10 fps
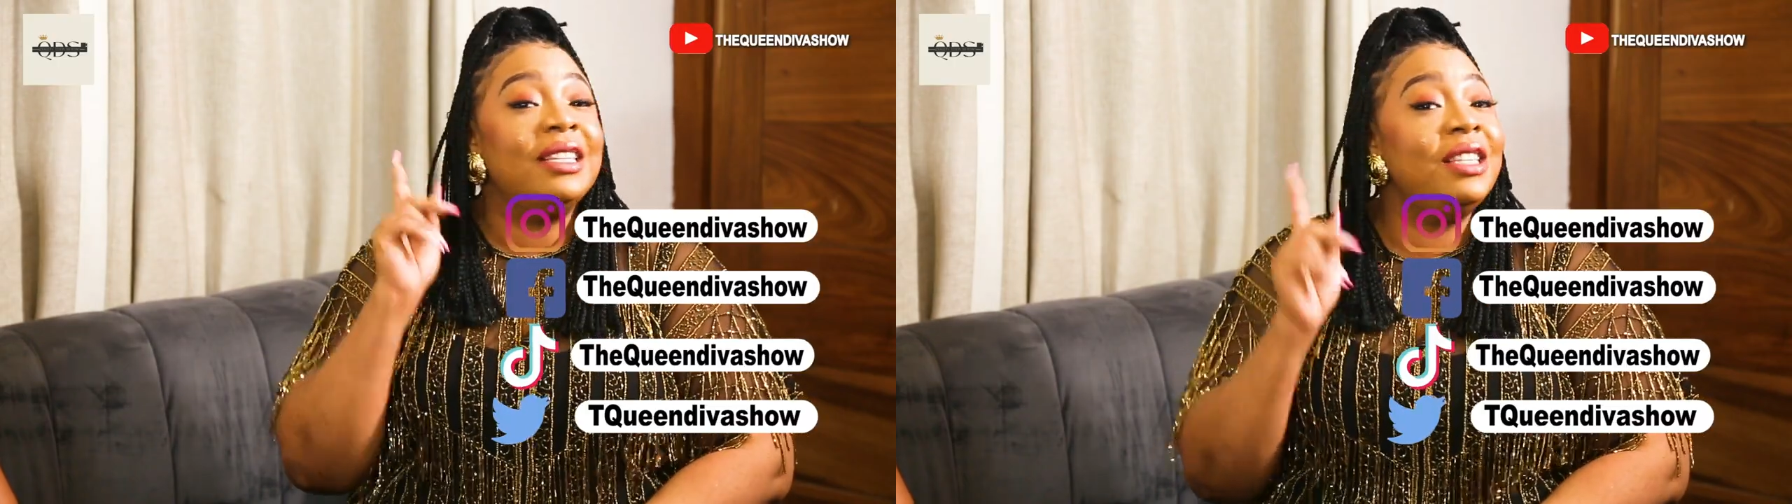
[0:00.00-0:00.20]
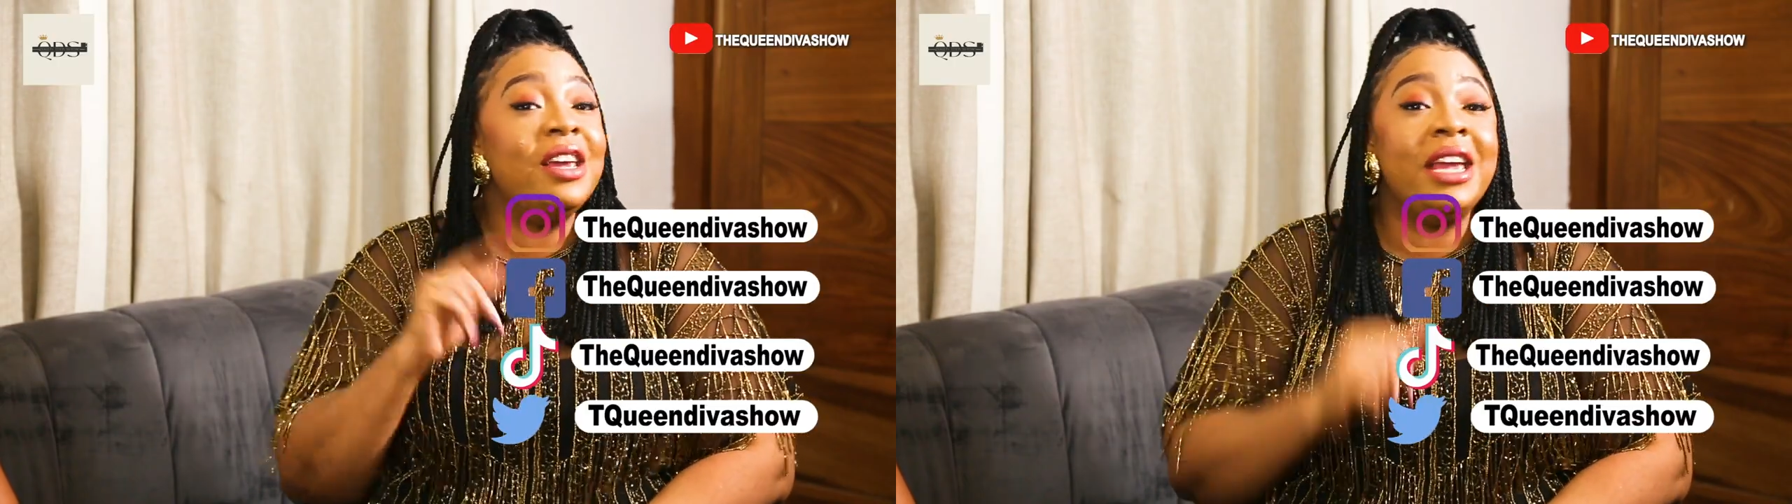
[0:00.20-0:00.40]

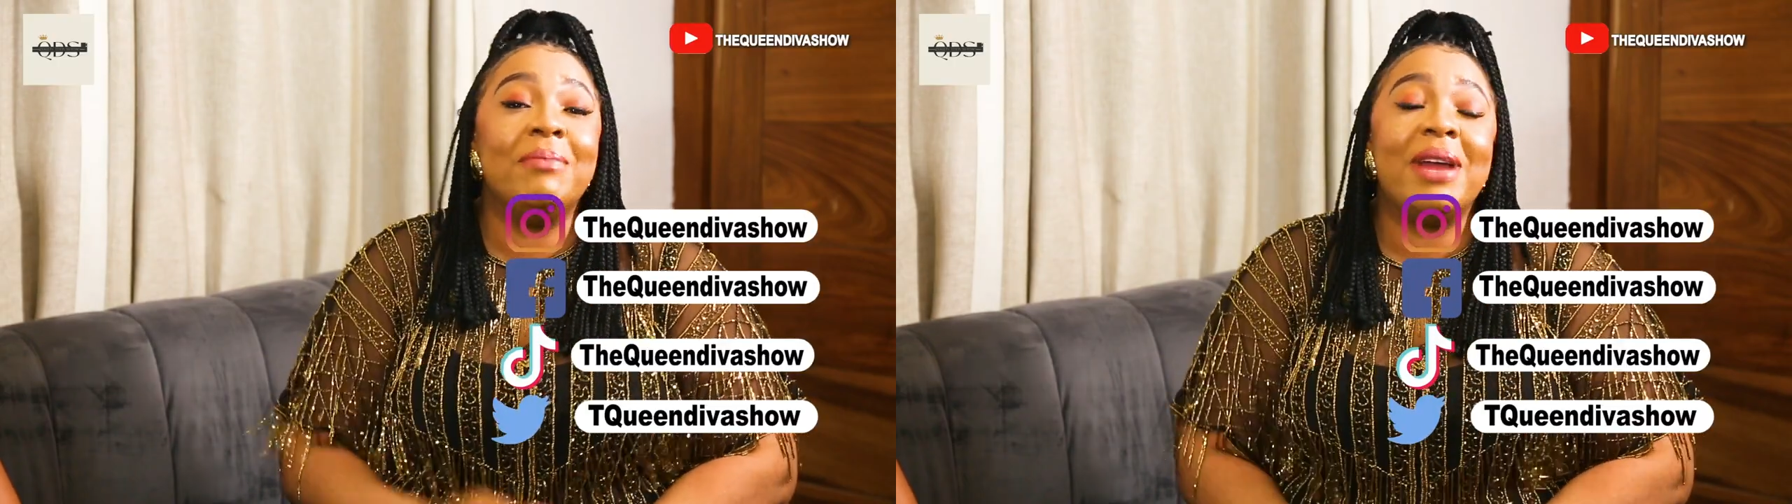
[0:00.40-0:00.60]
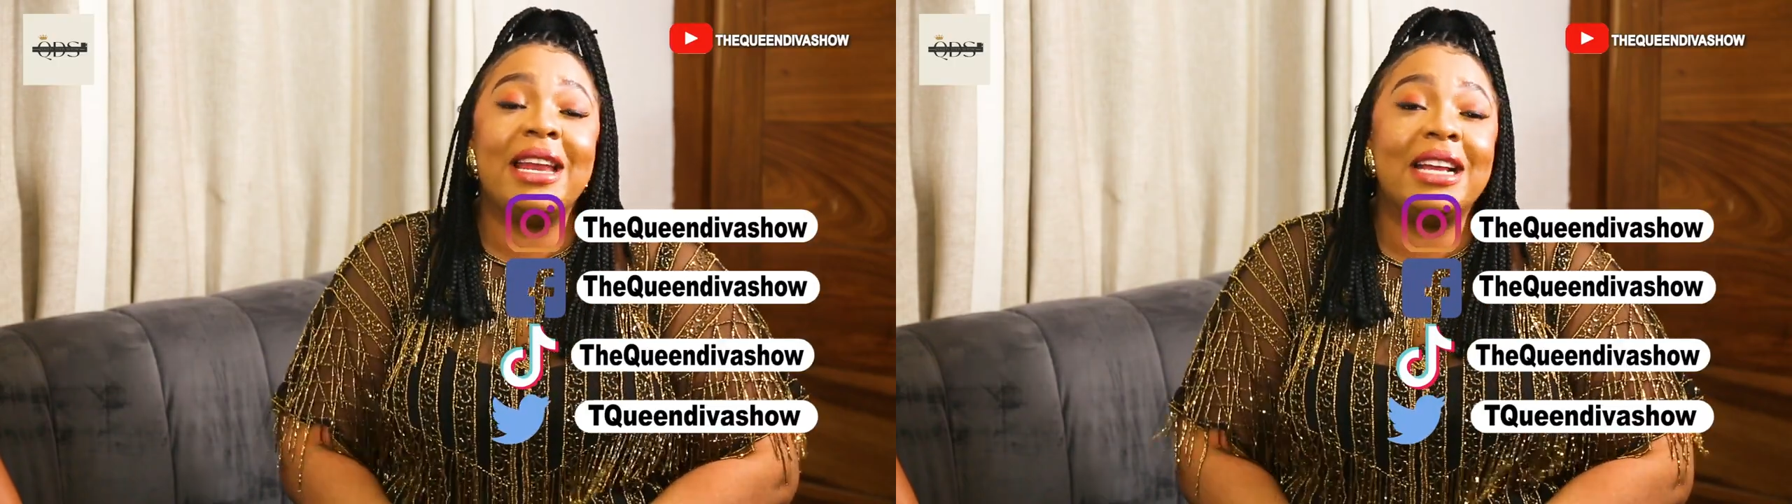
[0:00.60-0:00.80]
See you
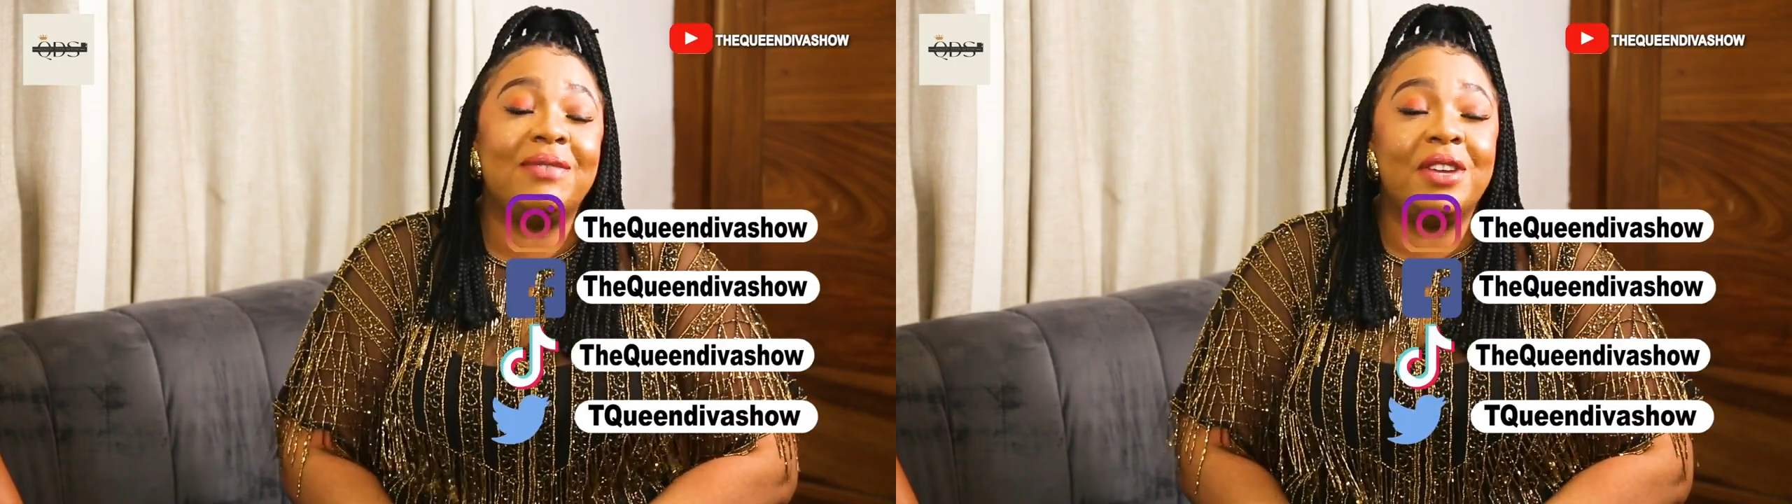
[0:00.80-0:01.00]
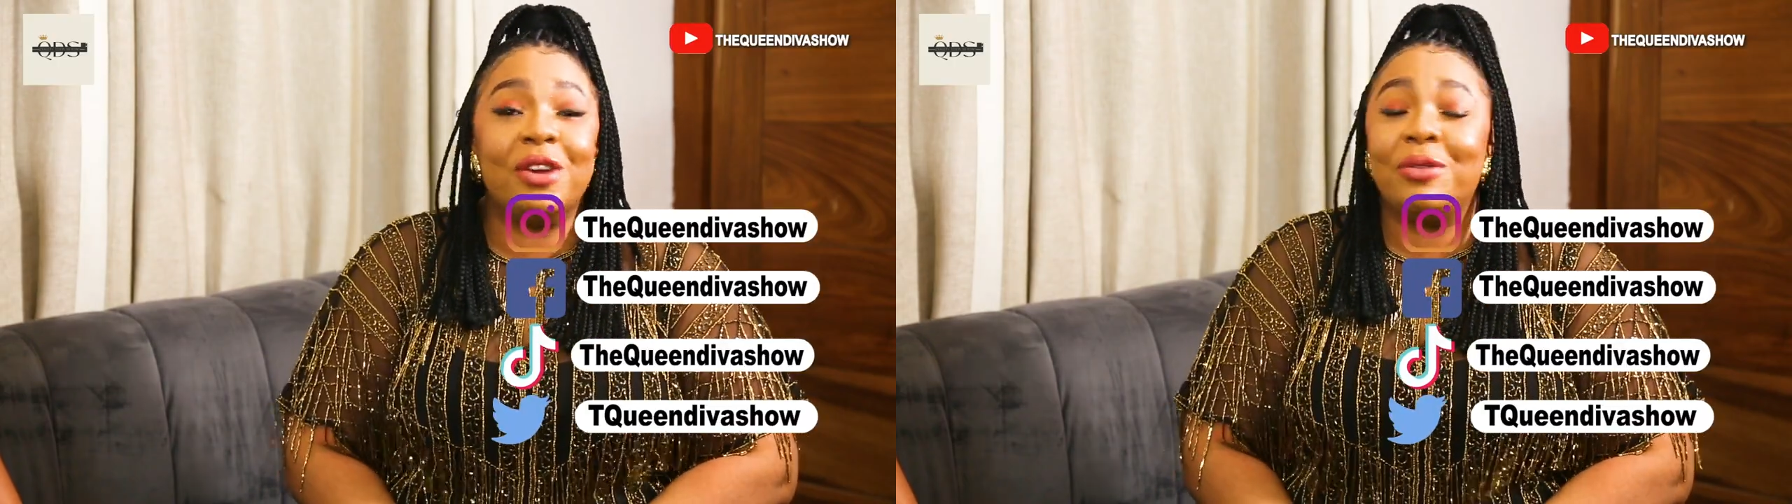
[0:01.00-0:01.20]
again in my
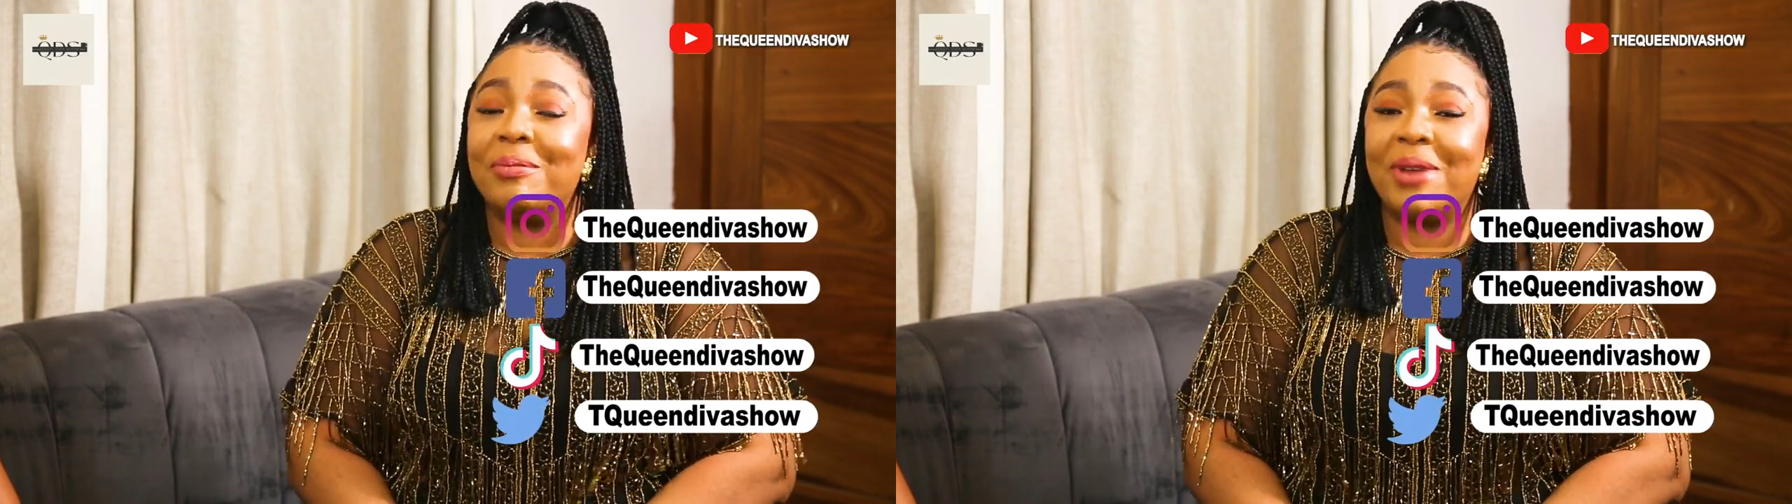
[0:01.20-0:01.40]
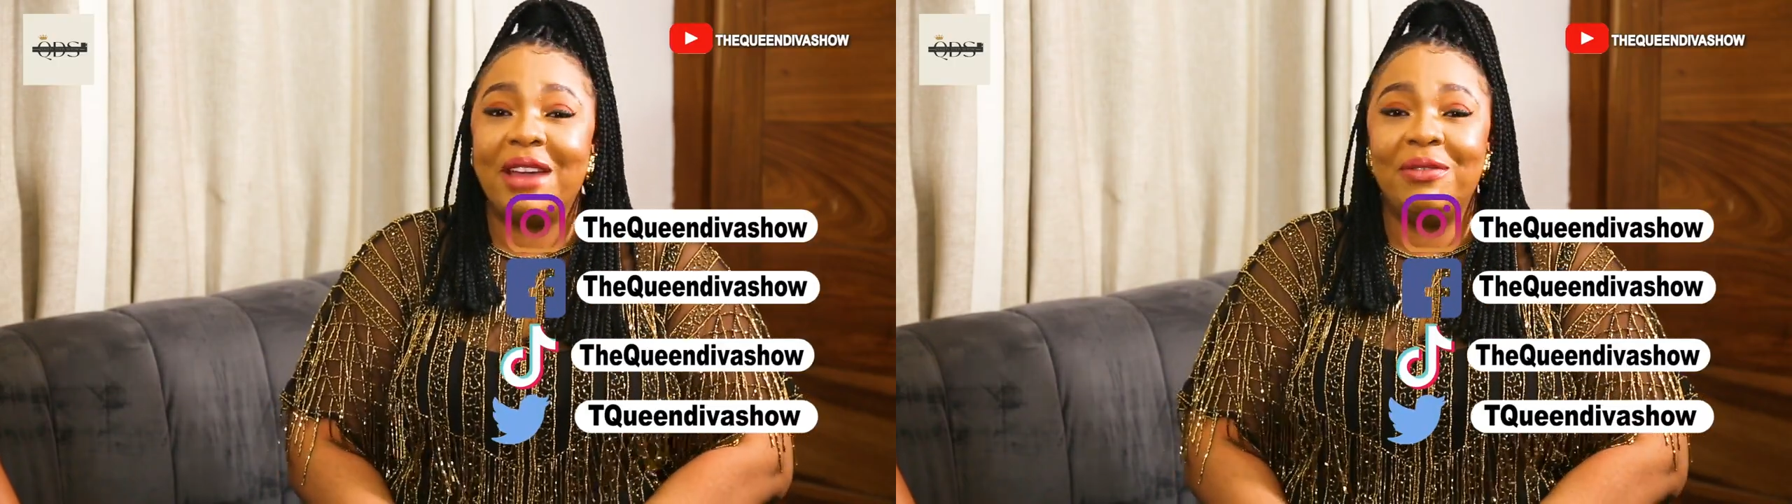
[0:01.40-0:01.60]
next video.
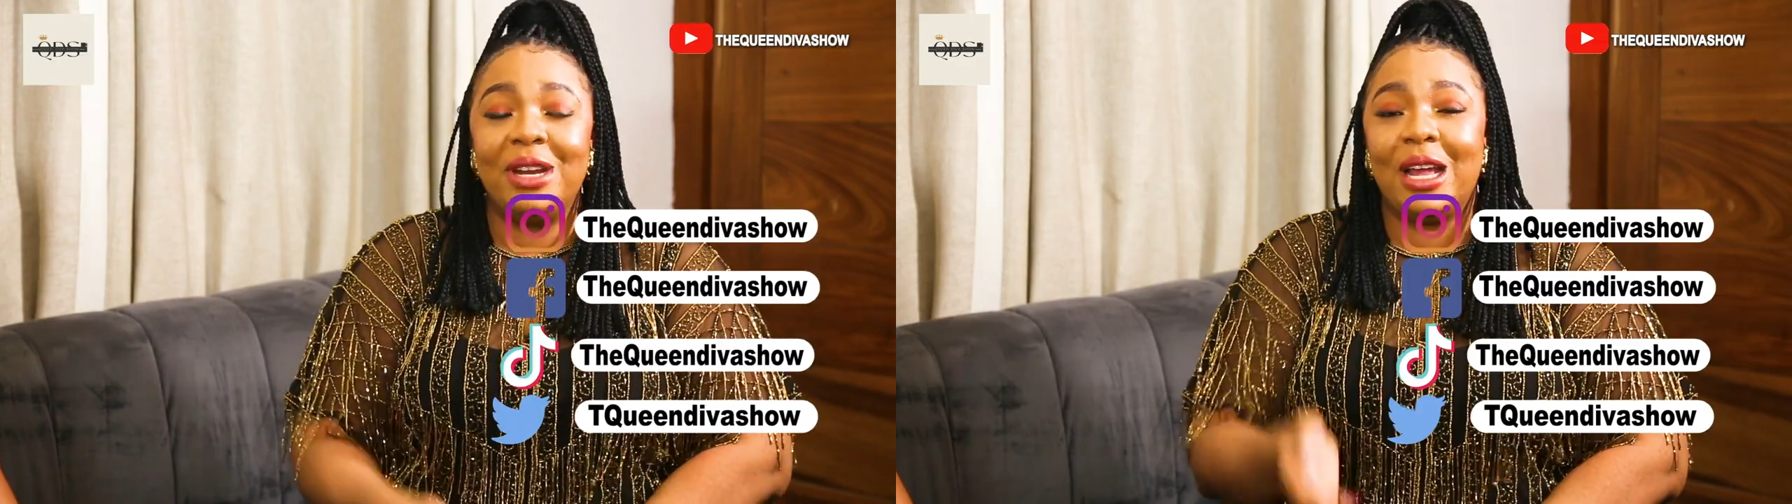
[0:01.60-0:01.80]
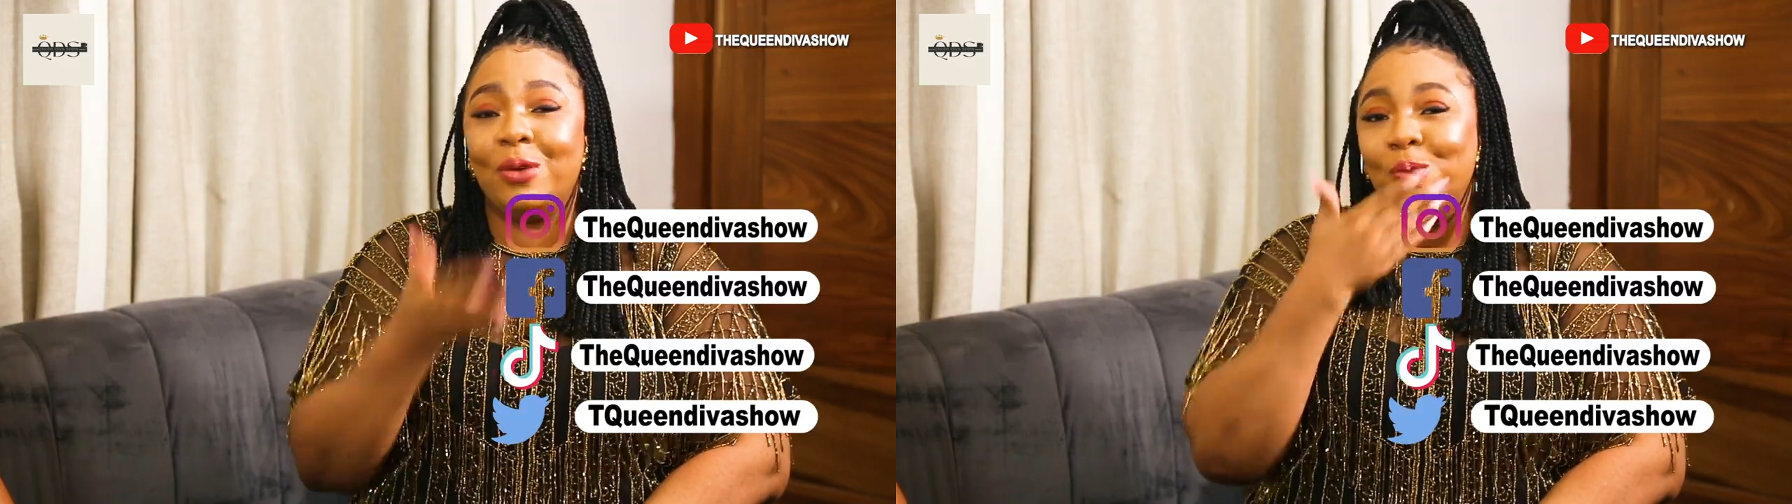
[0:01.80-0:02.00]
Bye for
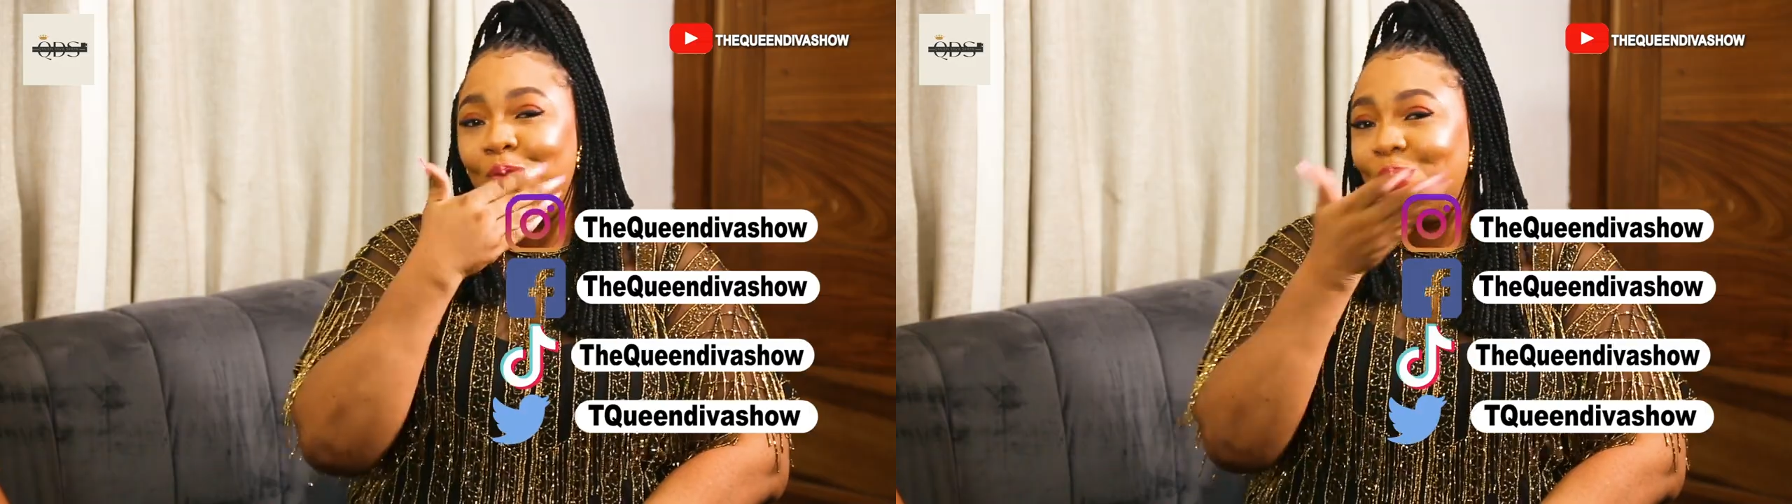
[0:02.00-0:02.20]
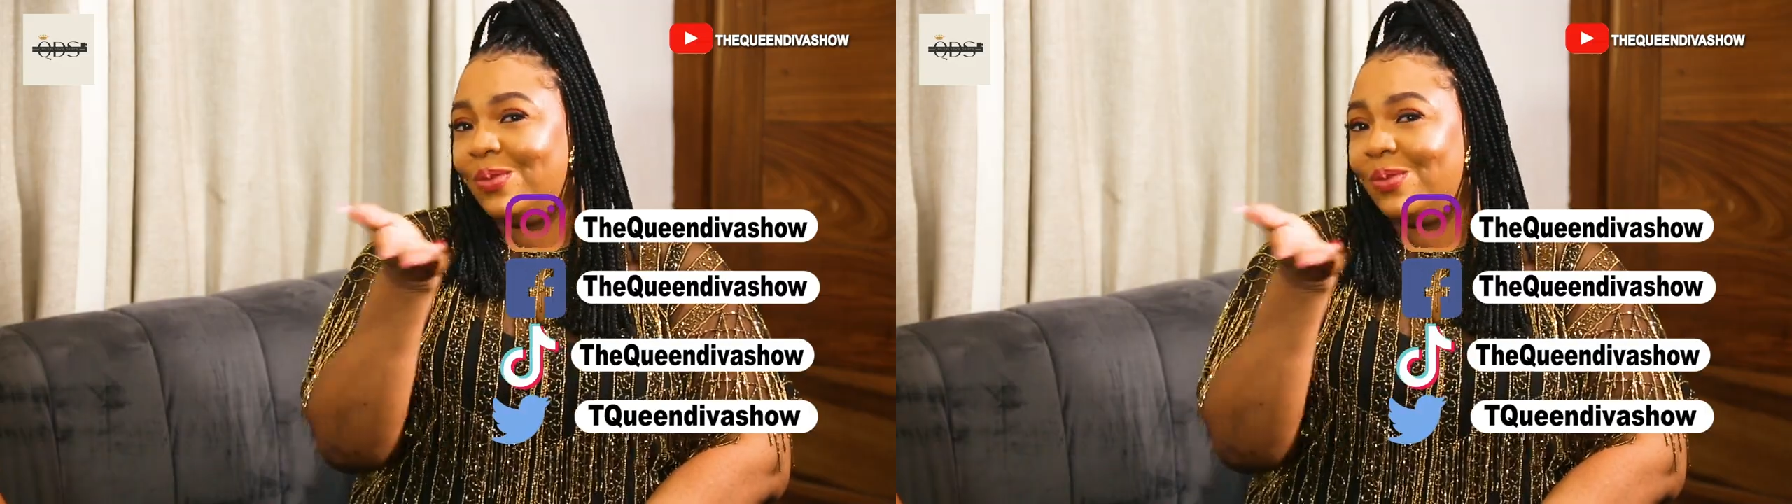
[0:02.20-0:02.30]
now.